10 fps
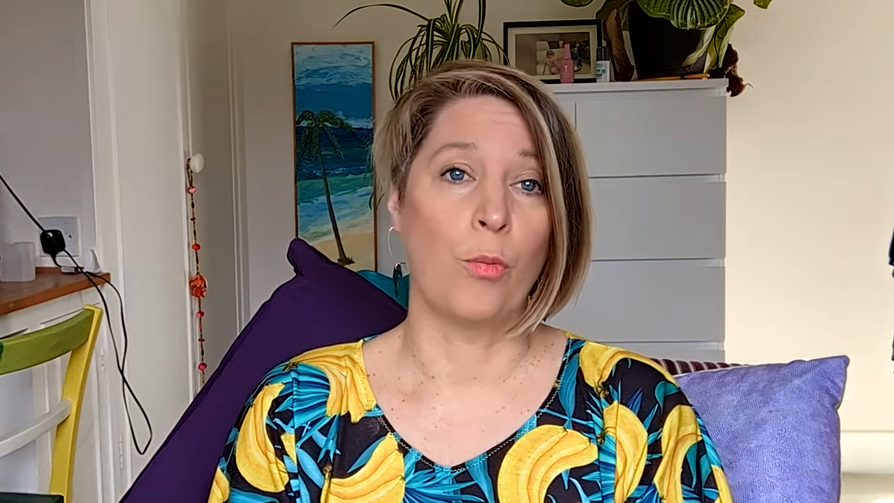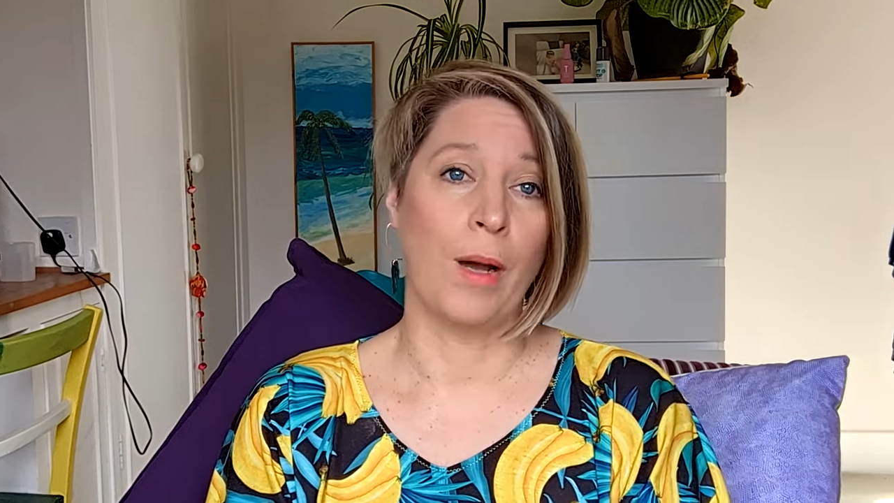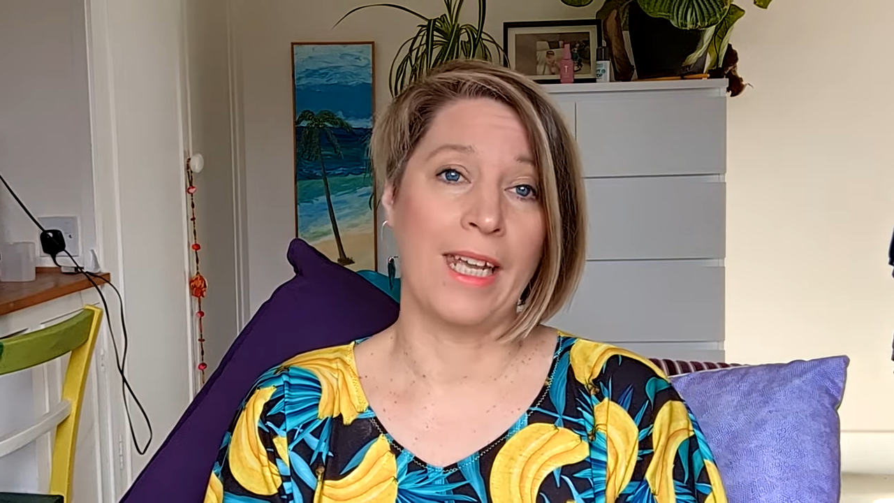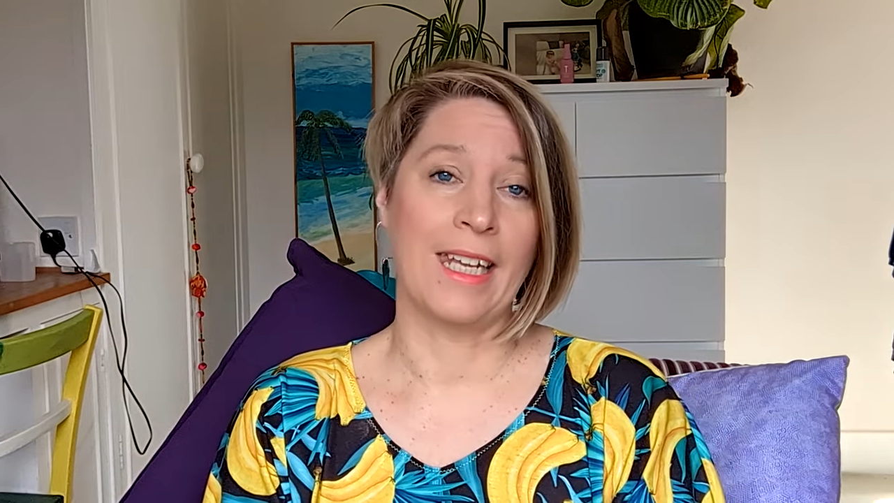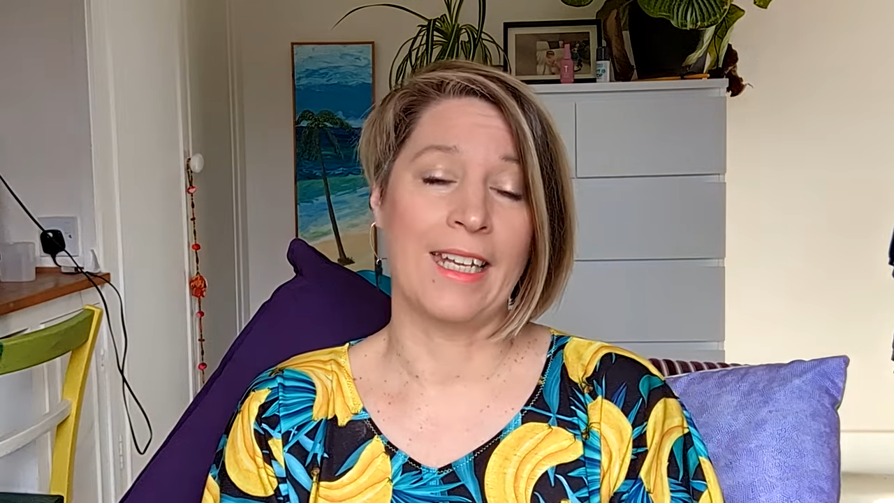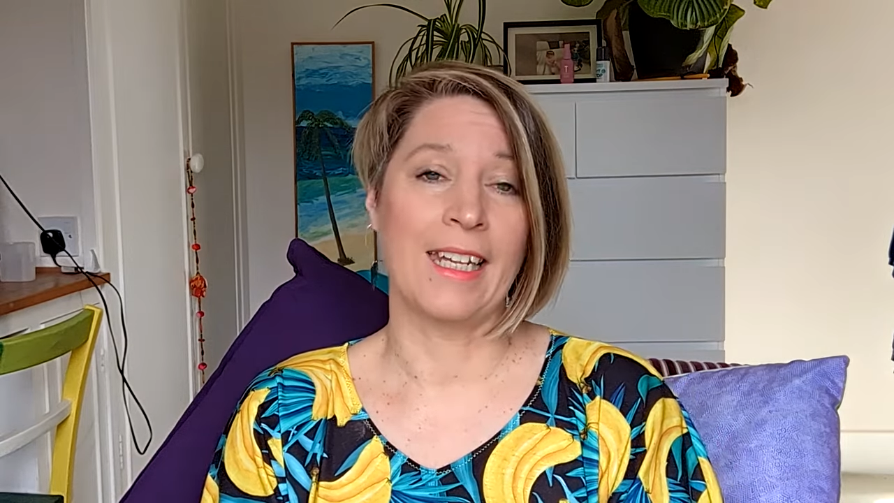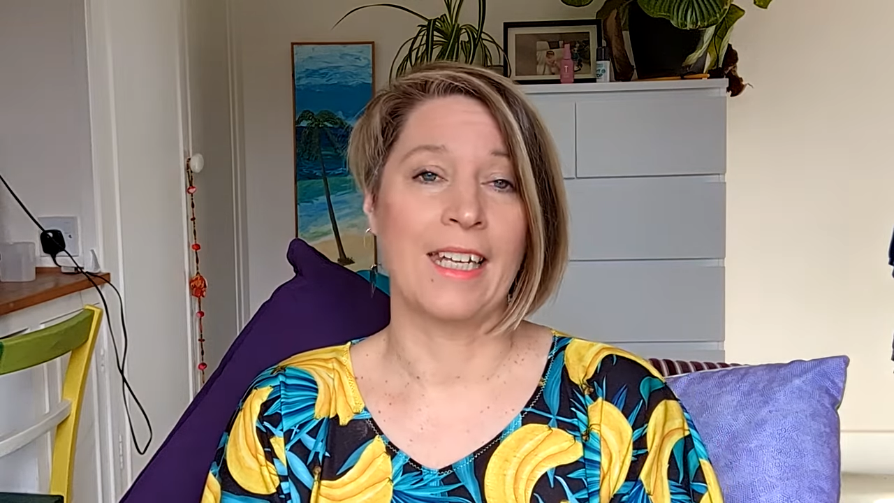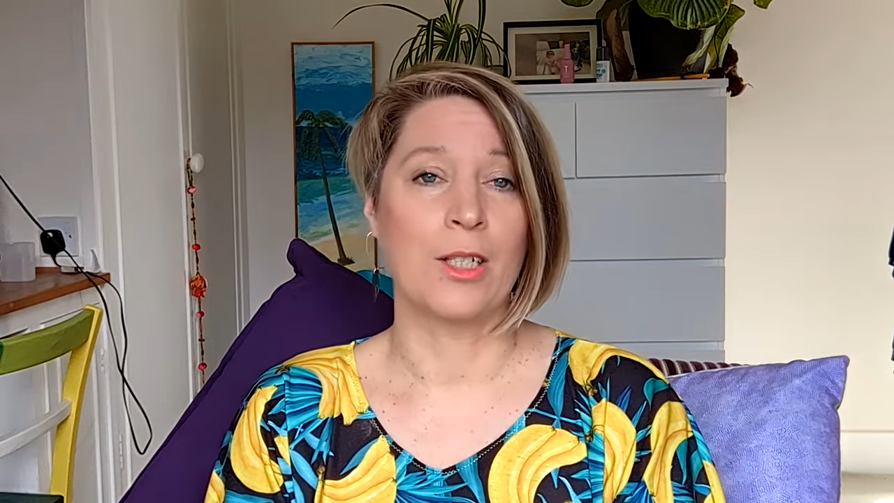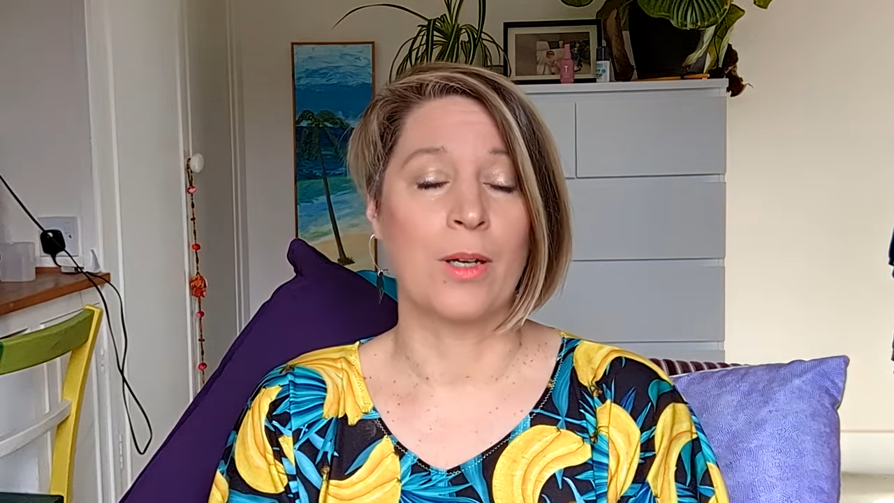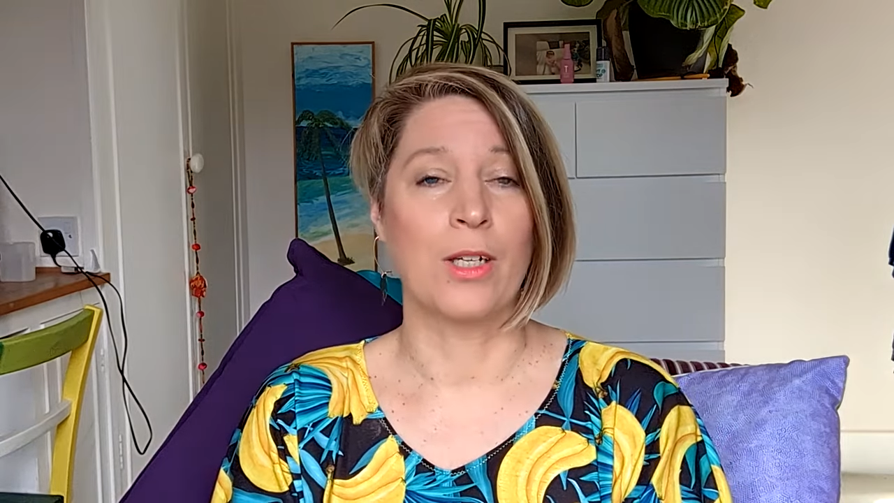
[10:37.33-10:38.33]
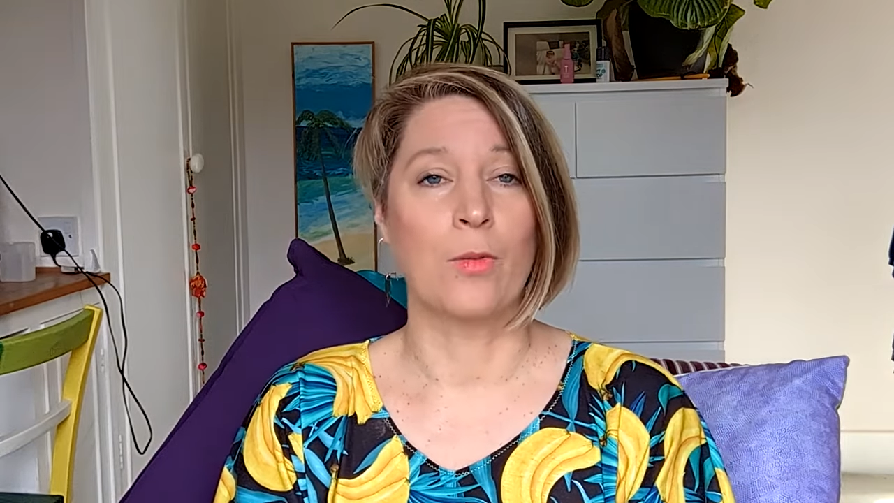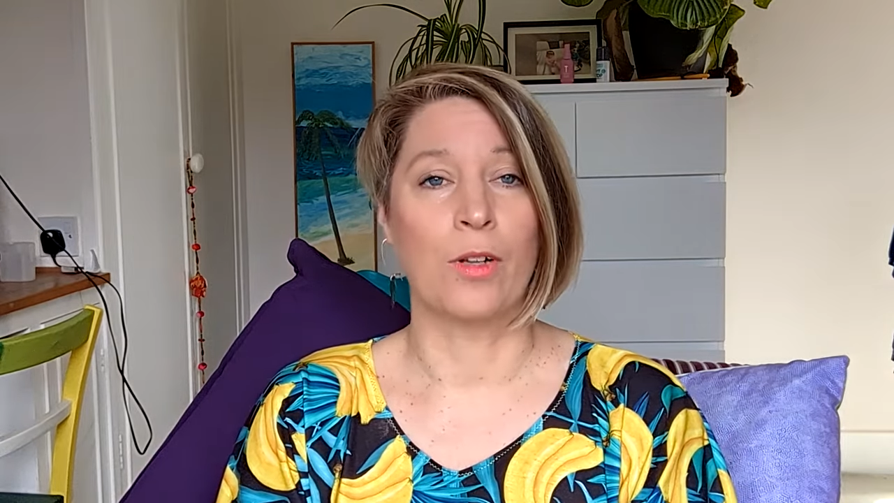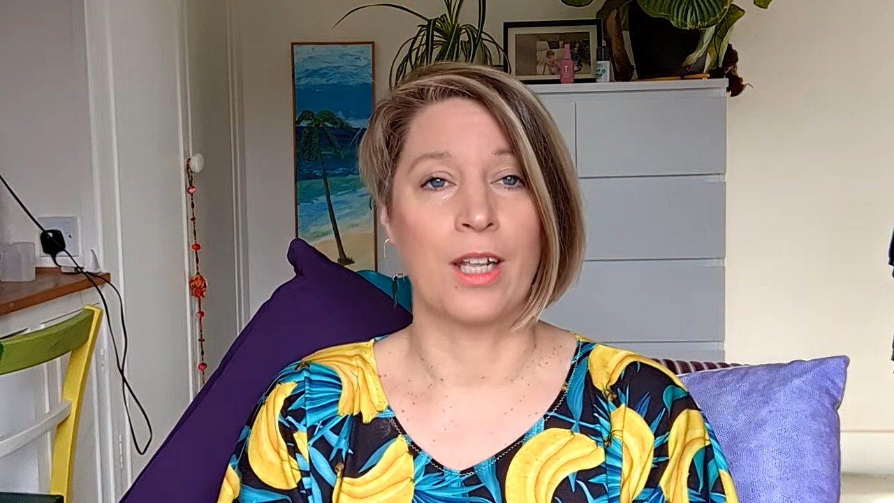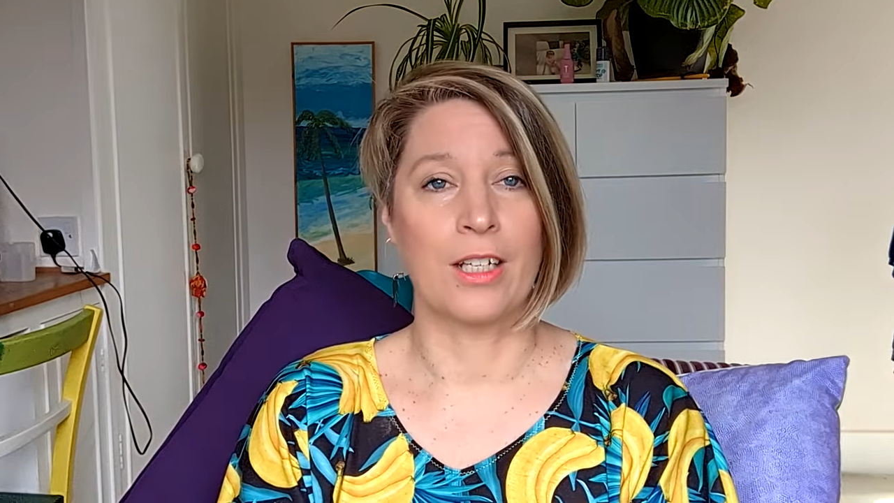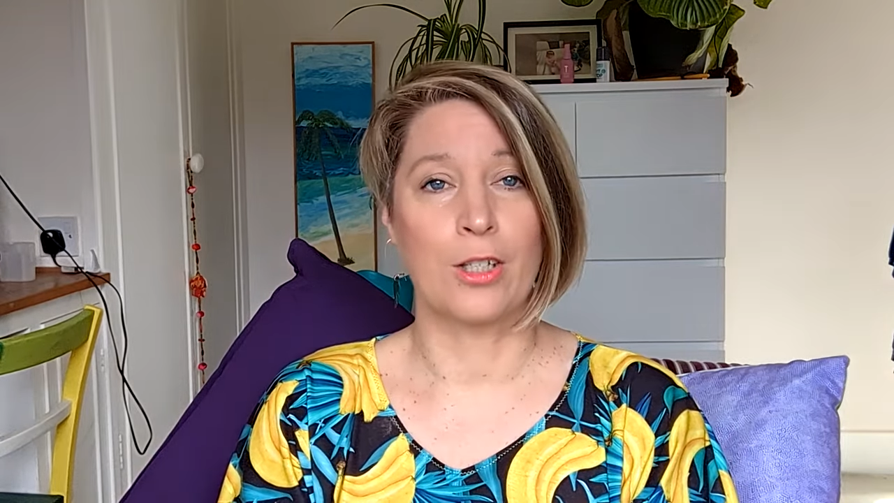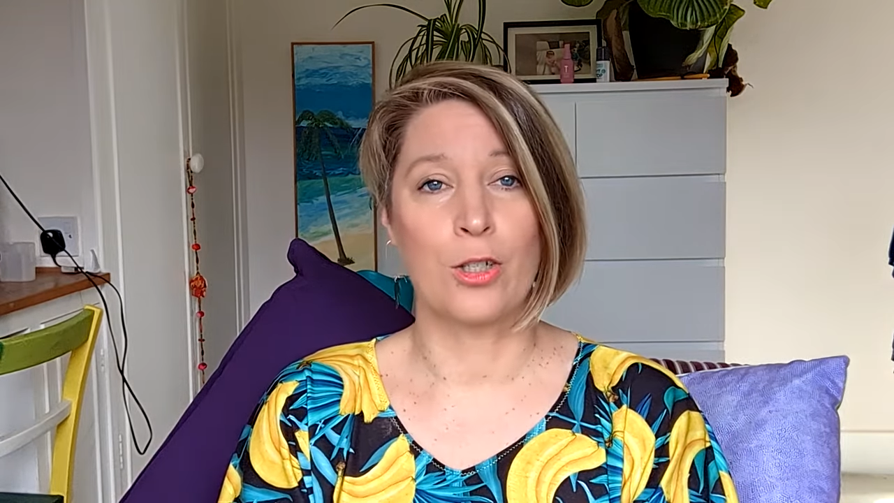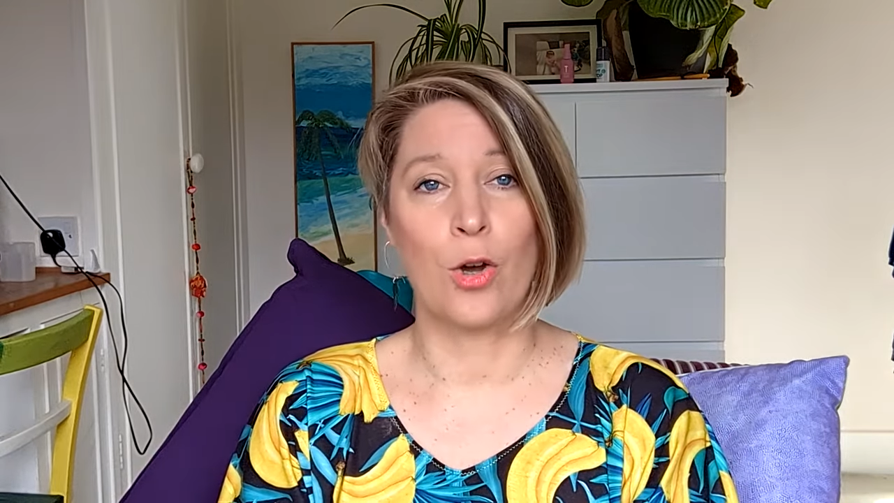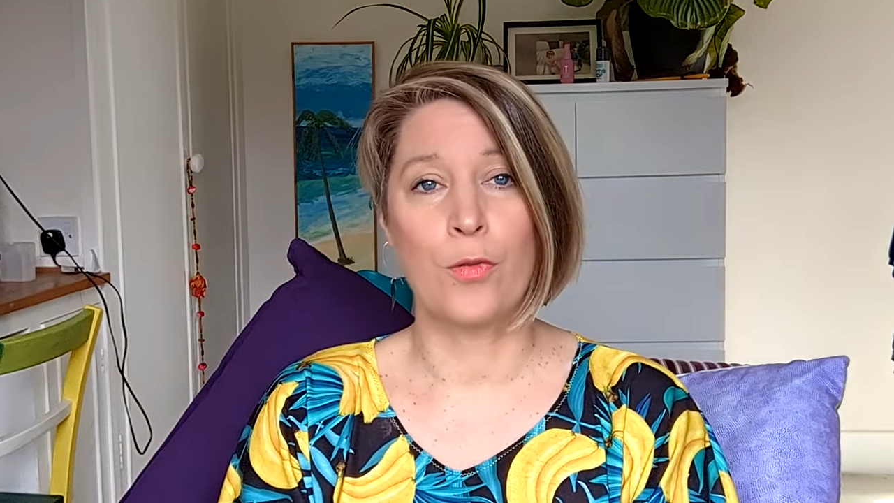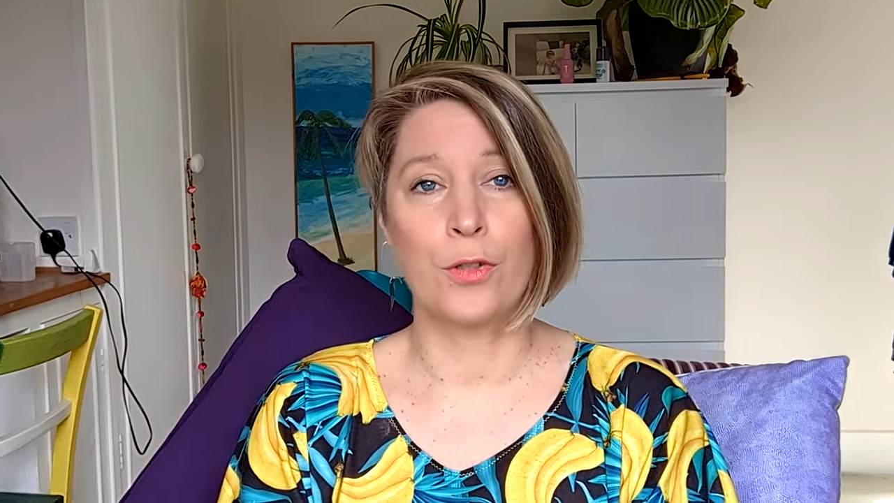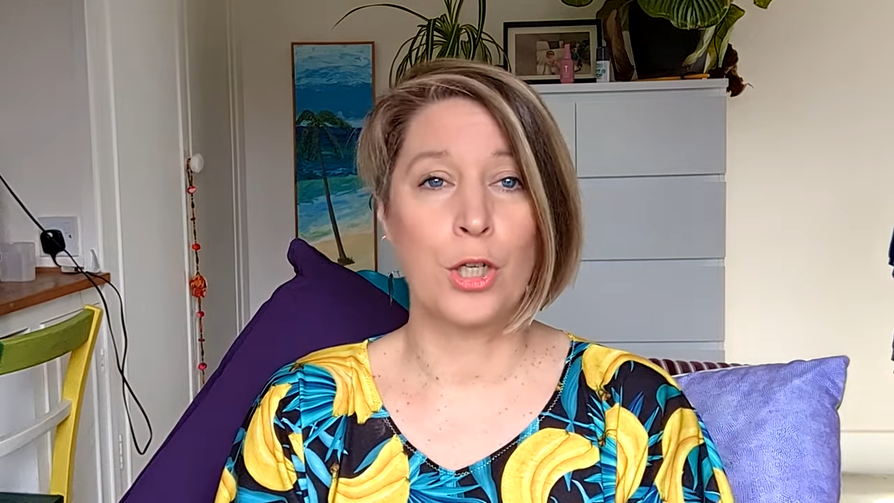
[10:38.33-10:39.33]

making things where you want that soft,